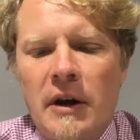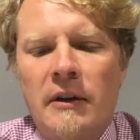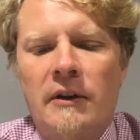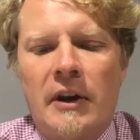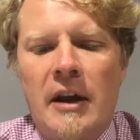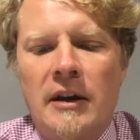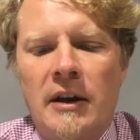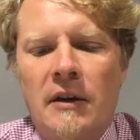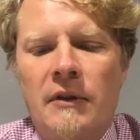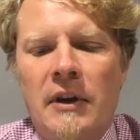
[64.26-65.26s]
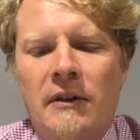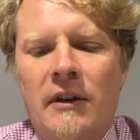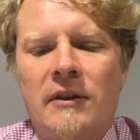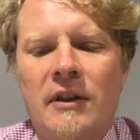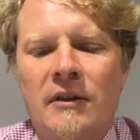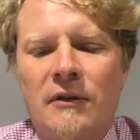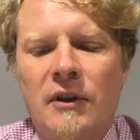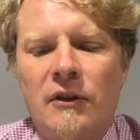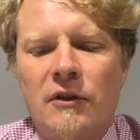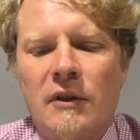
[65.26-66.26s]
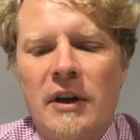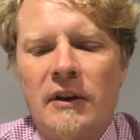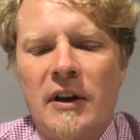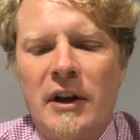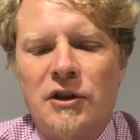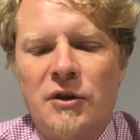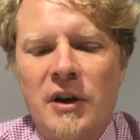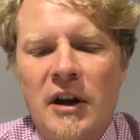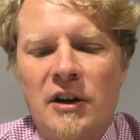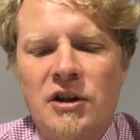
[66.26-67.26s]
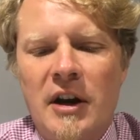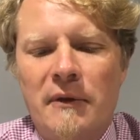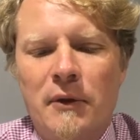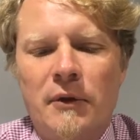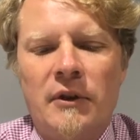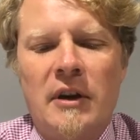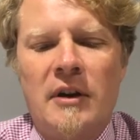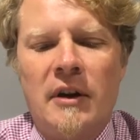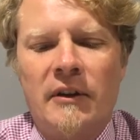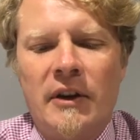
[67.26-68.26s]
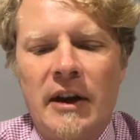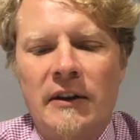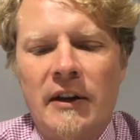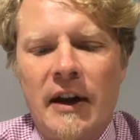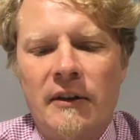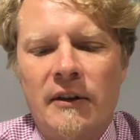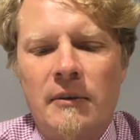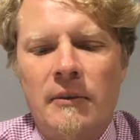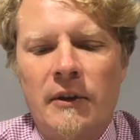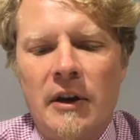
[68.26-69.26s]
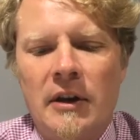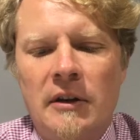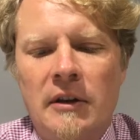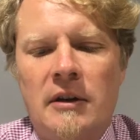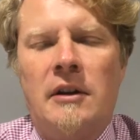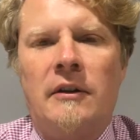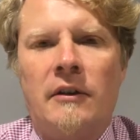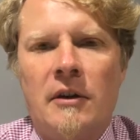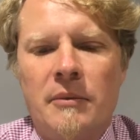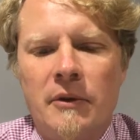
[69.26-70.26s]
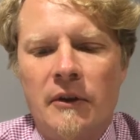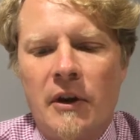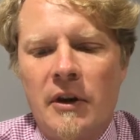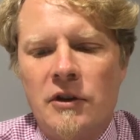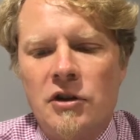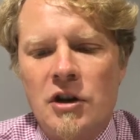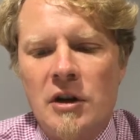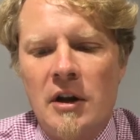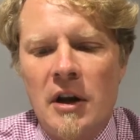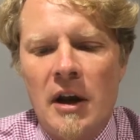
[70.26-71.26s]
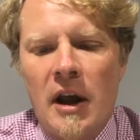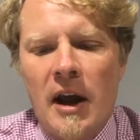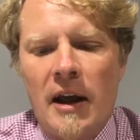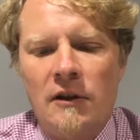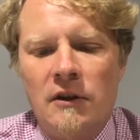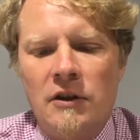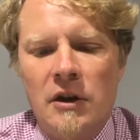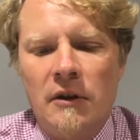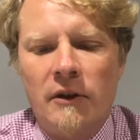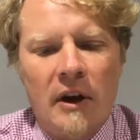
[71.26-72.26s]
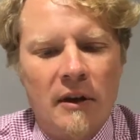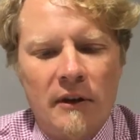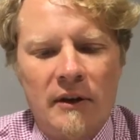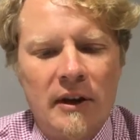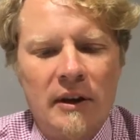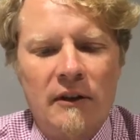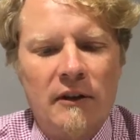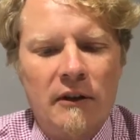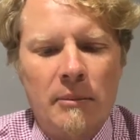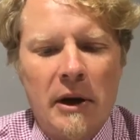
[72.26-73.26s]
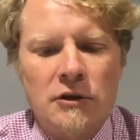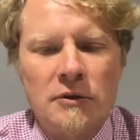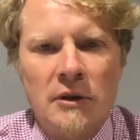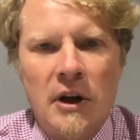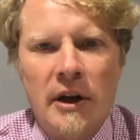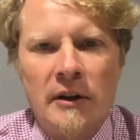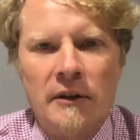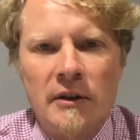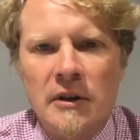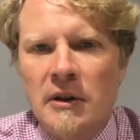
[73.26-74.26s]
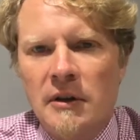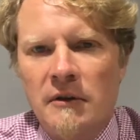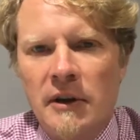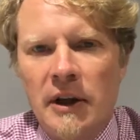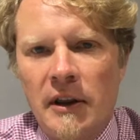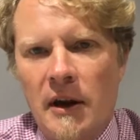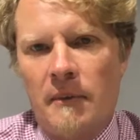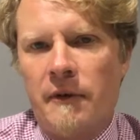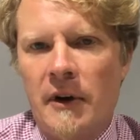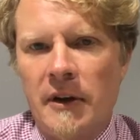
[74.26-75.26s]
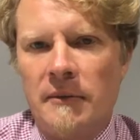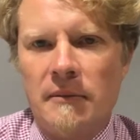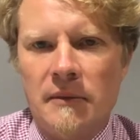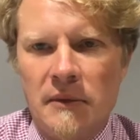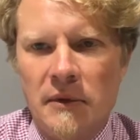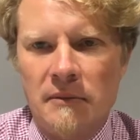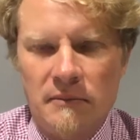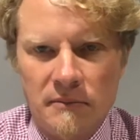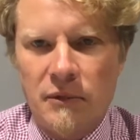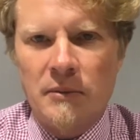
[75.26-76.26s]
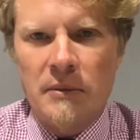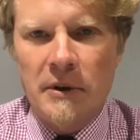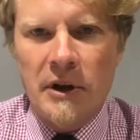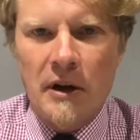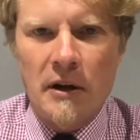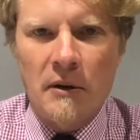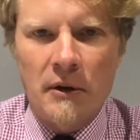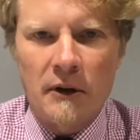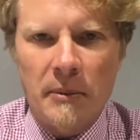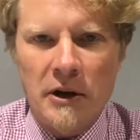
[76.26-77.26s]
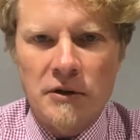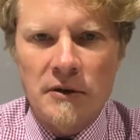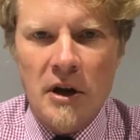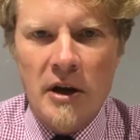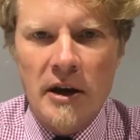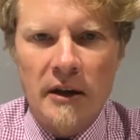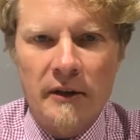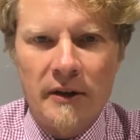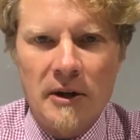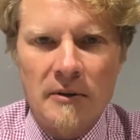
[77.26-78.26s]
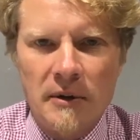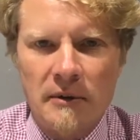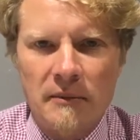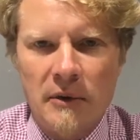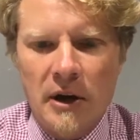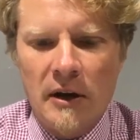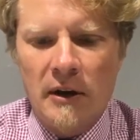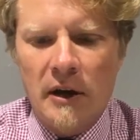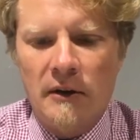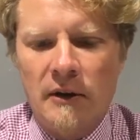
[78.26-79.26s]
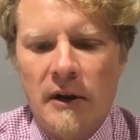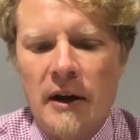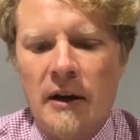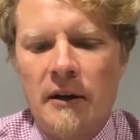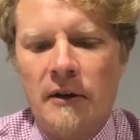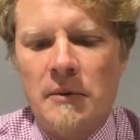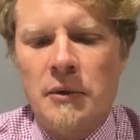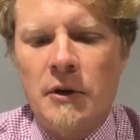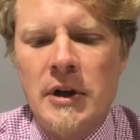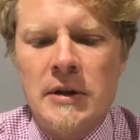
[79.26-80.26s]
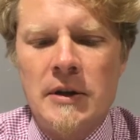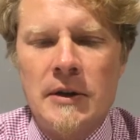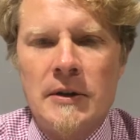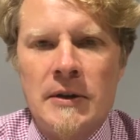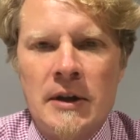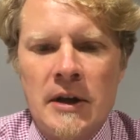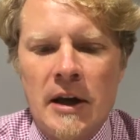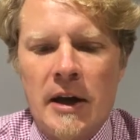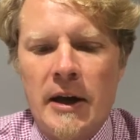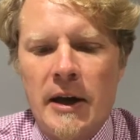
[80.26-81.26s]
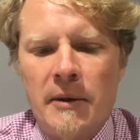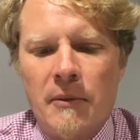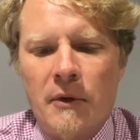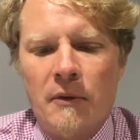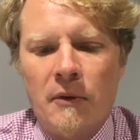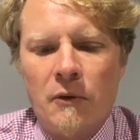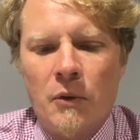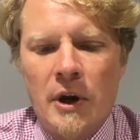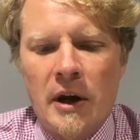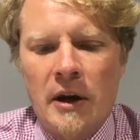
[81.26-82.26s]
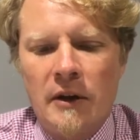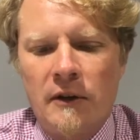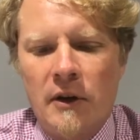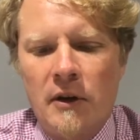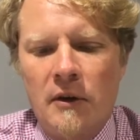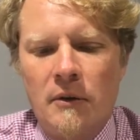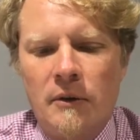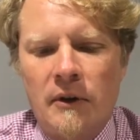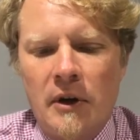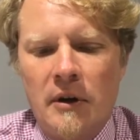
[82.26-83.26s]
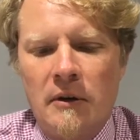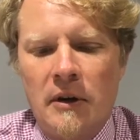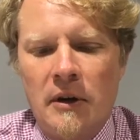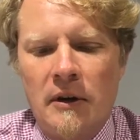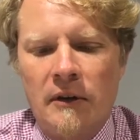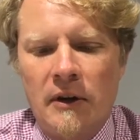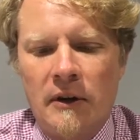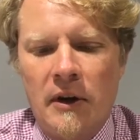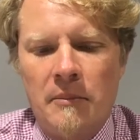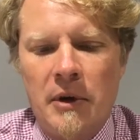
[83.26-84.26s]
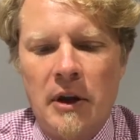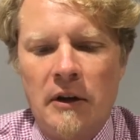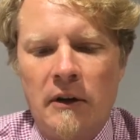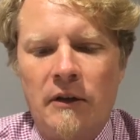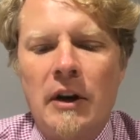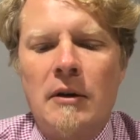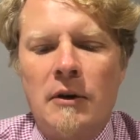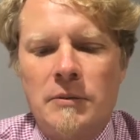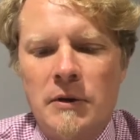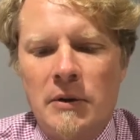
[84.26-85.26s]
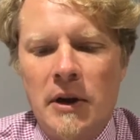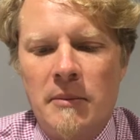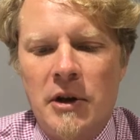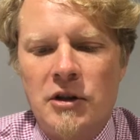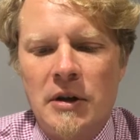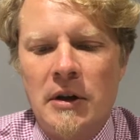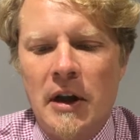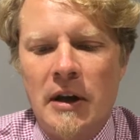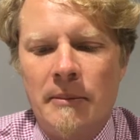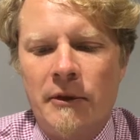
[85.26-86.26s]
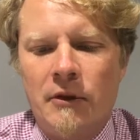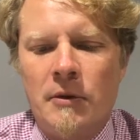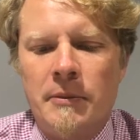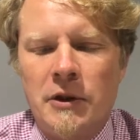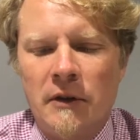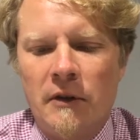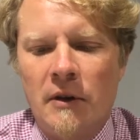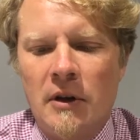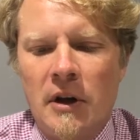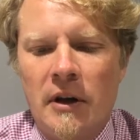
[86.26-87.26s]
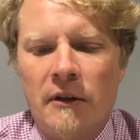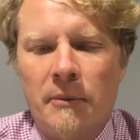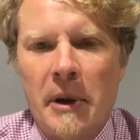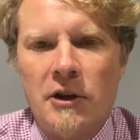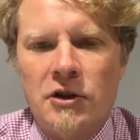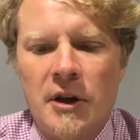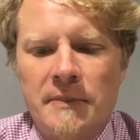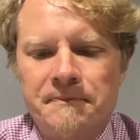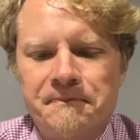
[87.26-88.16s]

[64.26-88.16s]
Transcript: an understanding of the existence of discrete electron energy levels in isolated atoms, and the example is hydrogen, and deduce how this leads to spectral lines. I'm reading that up front. You probably don't know what a spectral line is, so we're going to go to that at some point. We're going to also, it says here, B, distinguish between emission and absorption line spectra,